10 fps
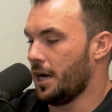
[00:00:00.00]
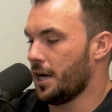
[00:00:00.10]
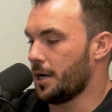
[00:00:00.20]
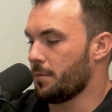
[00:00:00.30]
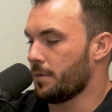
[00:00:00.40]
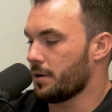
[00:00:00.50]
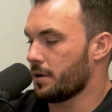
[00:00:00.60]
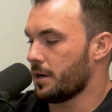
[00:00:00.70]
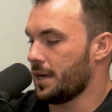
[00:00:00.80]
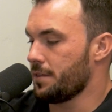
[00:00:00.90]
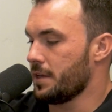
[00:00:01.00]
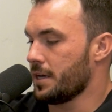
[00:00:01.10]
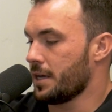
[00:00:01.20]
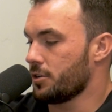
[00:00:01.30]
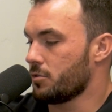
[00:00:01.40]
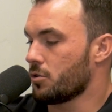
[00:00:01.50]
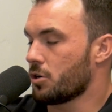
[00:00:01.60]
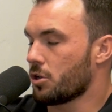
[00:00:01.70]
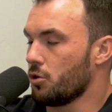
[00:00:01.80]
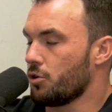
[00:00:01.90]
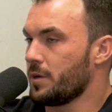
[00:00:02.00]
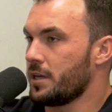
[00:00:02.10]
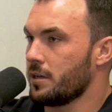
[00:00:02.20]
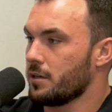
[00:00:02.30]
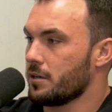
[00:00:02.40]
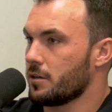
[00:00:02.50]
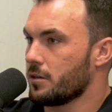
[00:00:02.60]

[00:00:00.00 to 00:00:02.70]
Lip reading: and then I do glutamine,